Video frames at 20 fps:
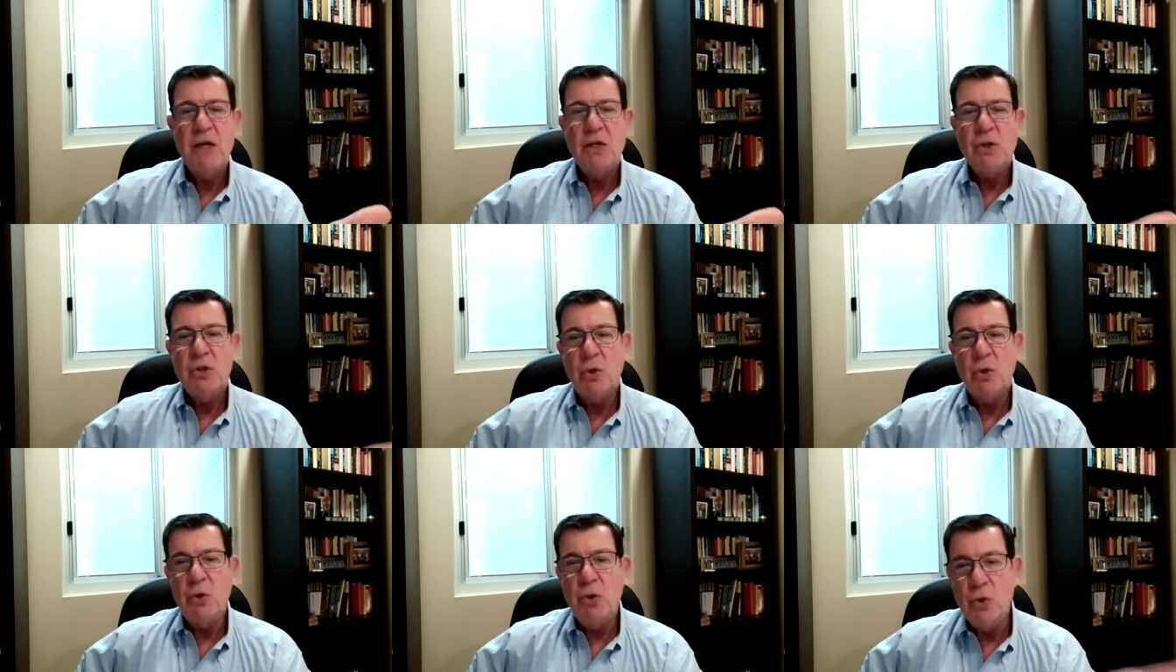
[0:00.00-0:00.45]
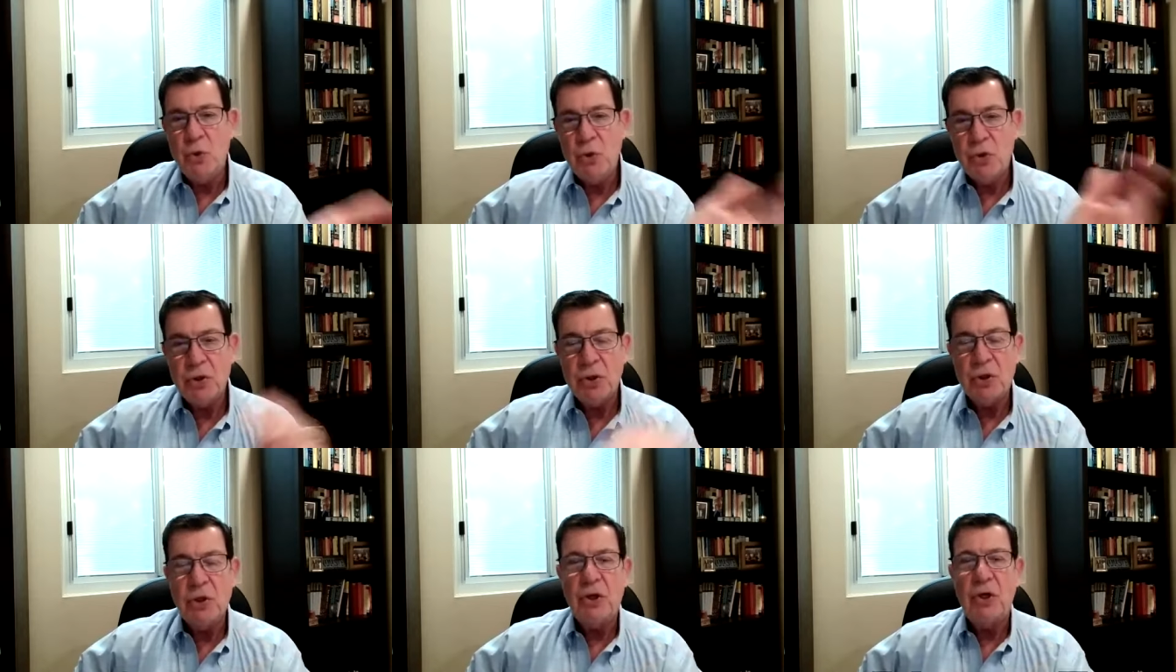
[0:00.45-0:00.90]
So you
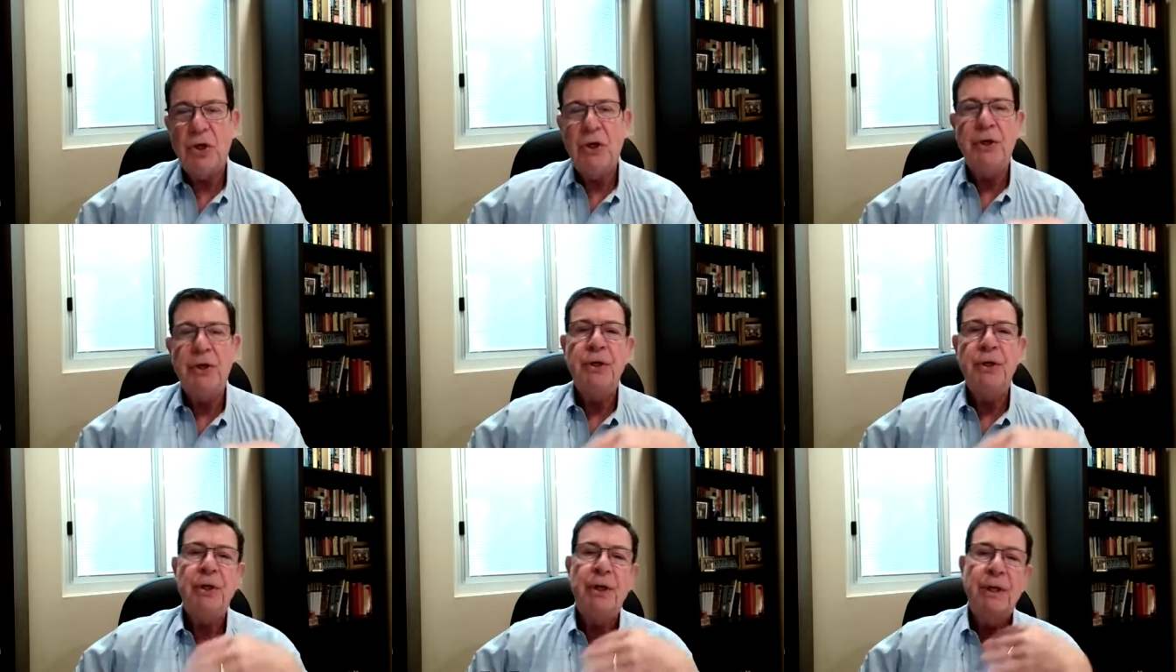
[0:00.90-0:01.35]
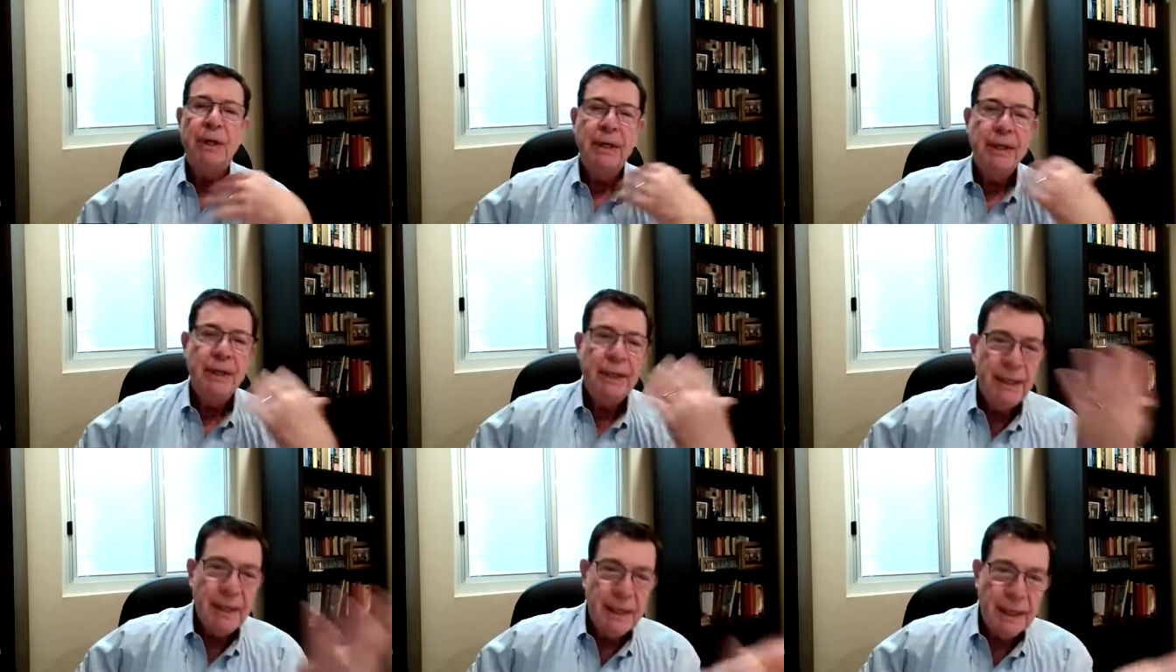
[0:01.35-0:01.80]
turn
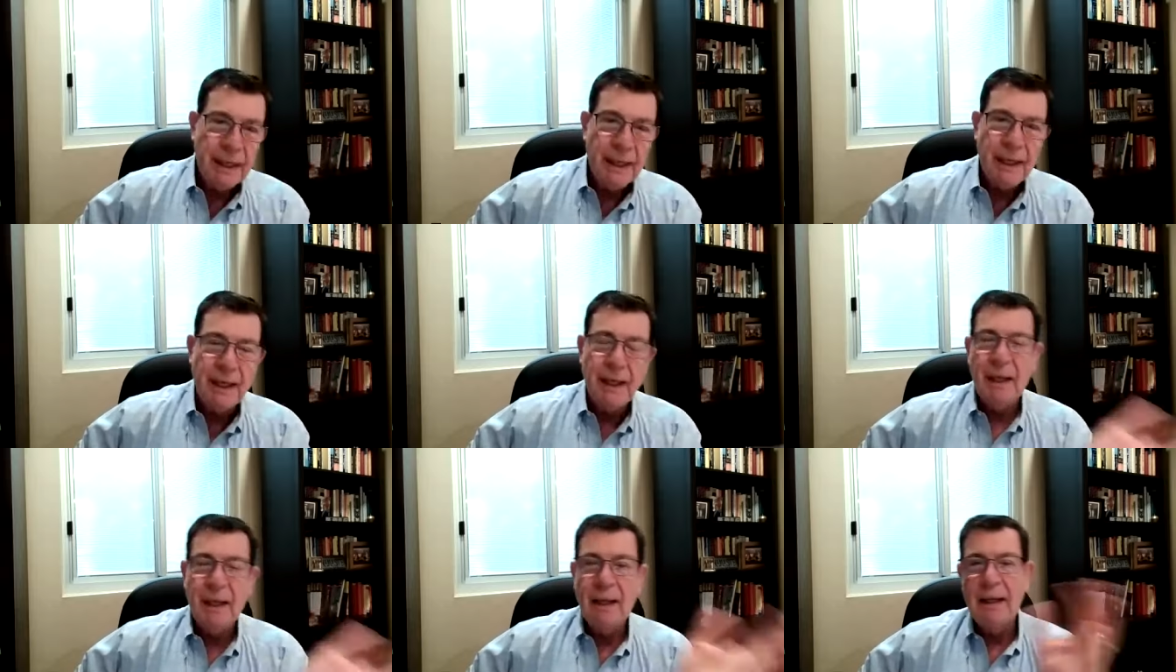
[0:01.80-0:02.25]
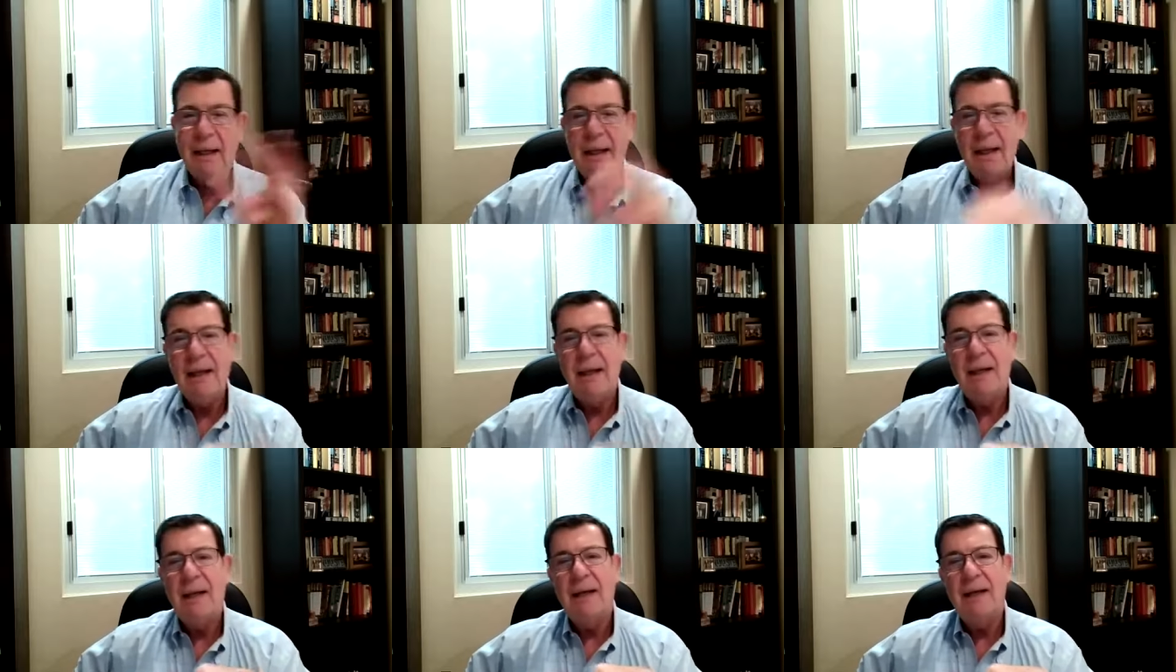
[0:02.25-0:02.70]
uh,
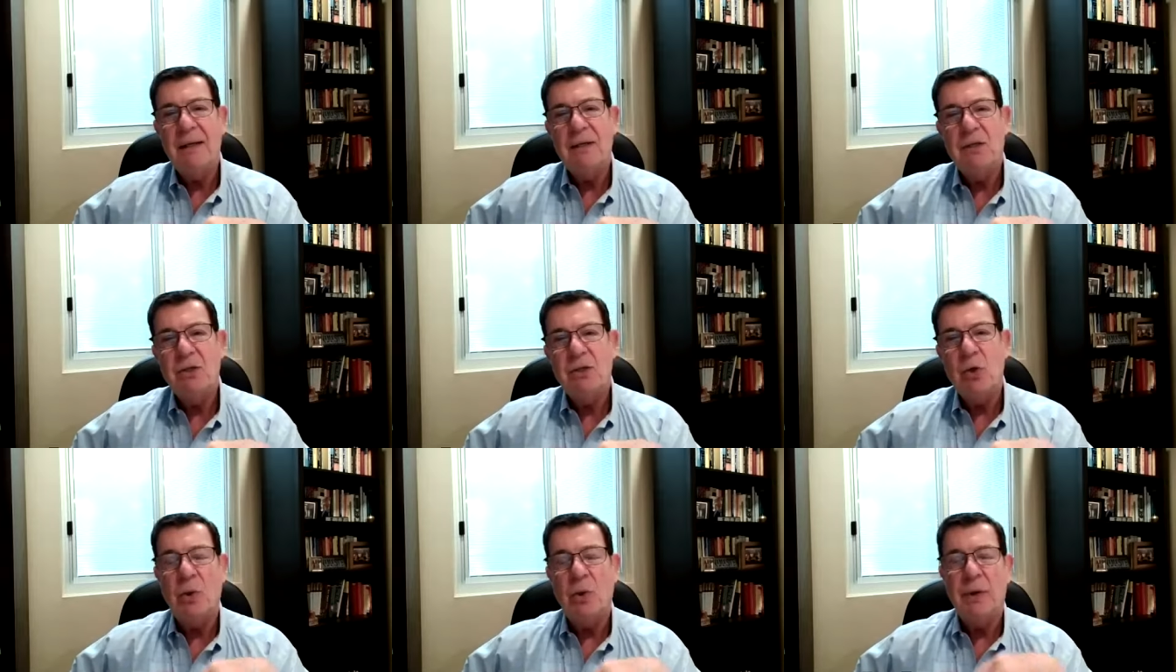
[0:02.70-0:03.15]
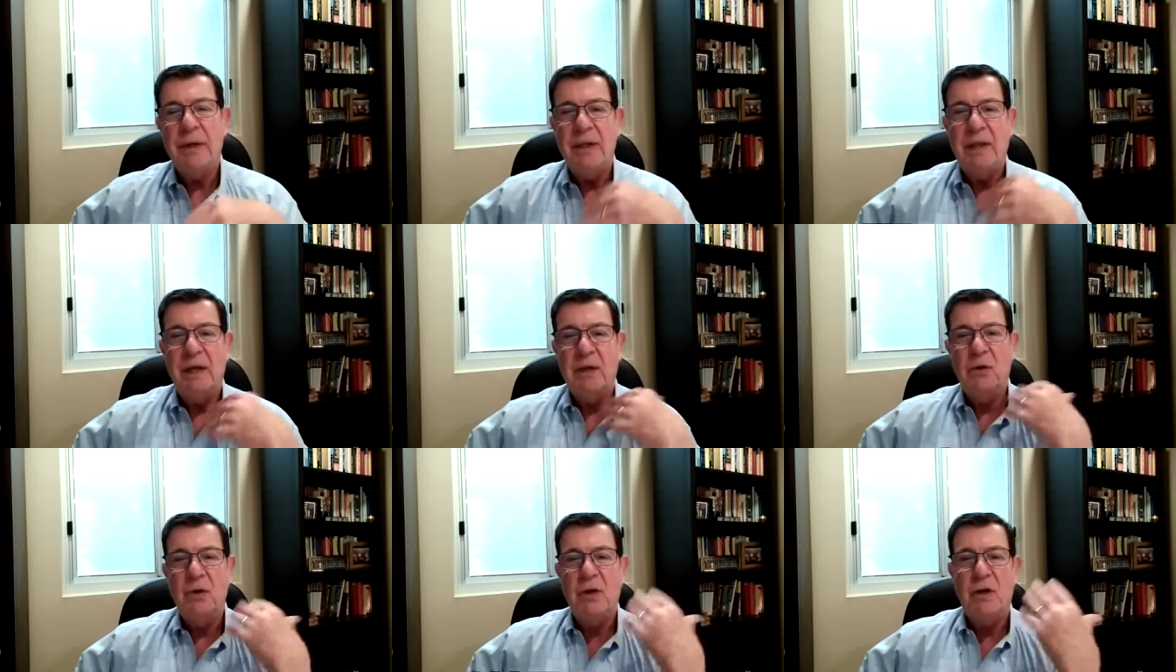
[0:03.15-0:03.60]
a story
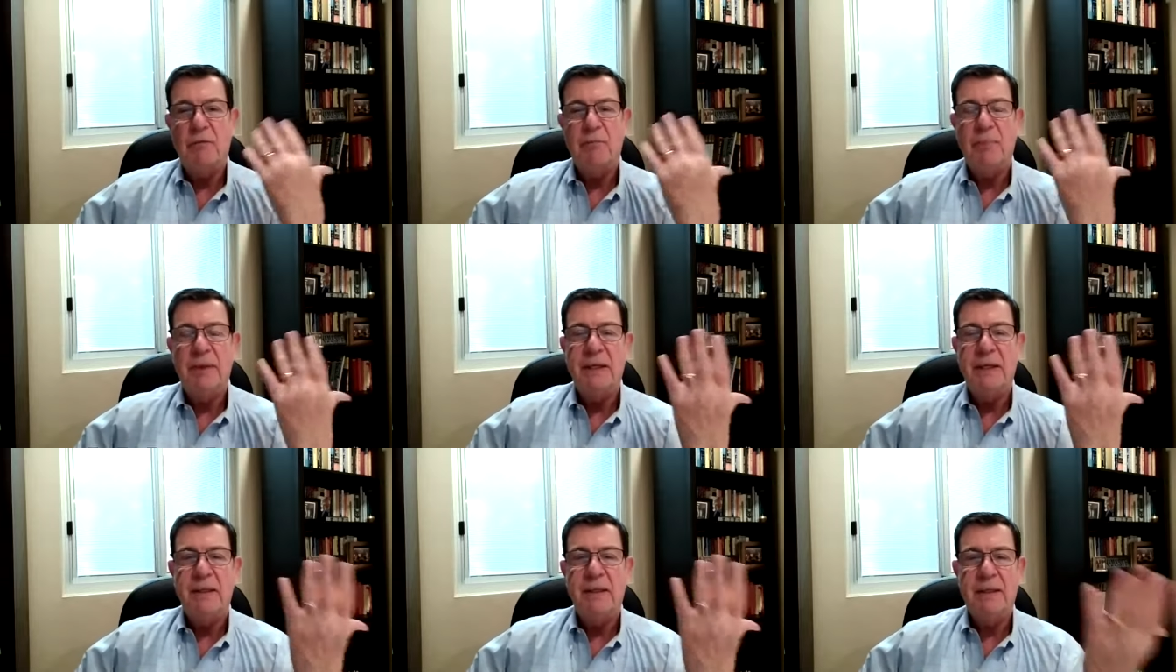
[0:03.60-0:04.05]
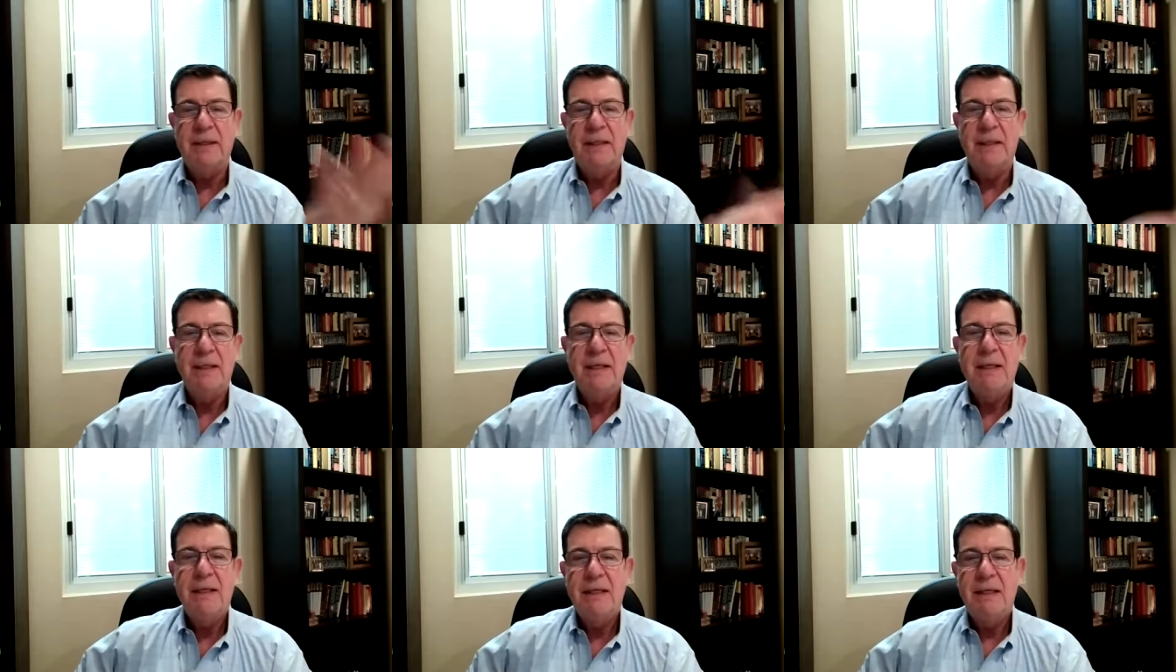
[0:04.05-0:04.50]
that could have been
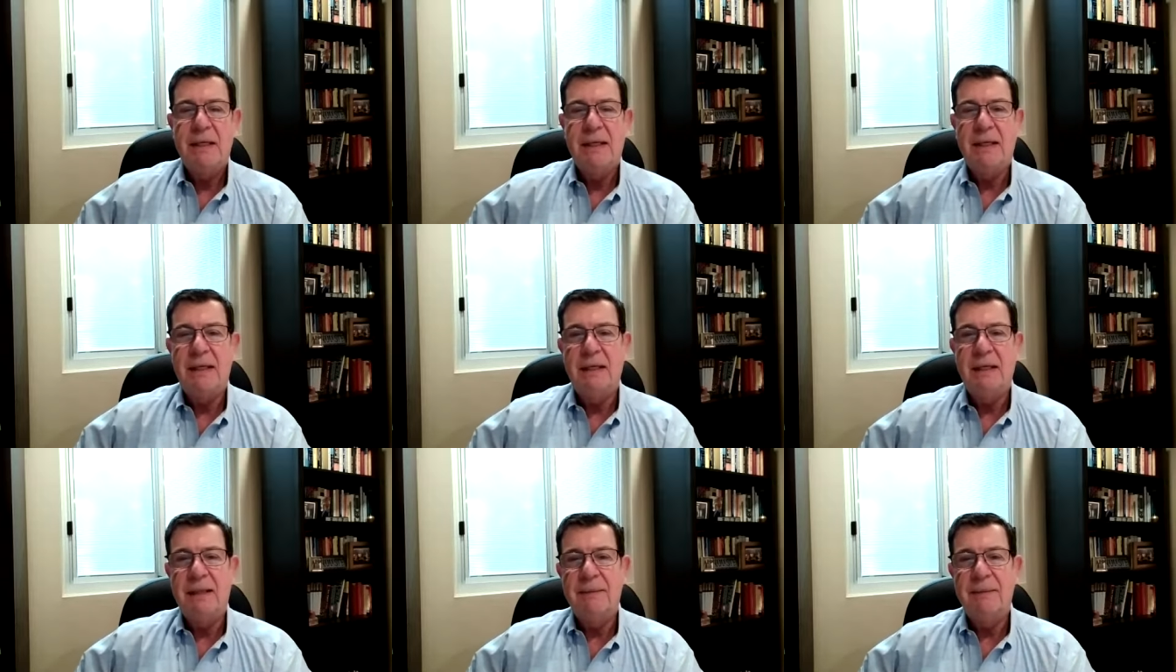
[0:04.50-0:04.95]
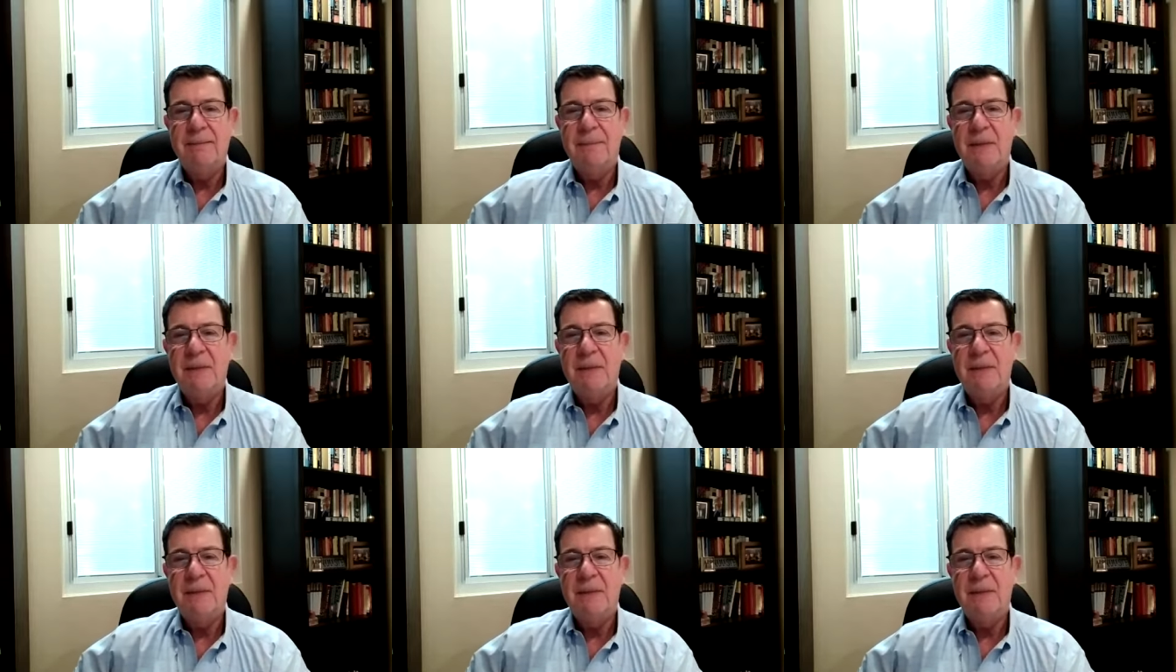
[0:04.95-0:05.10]
uh,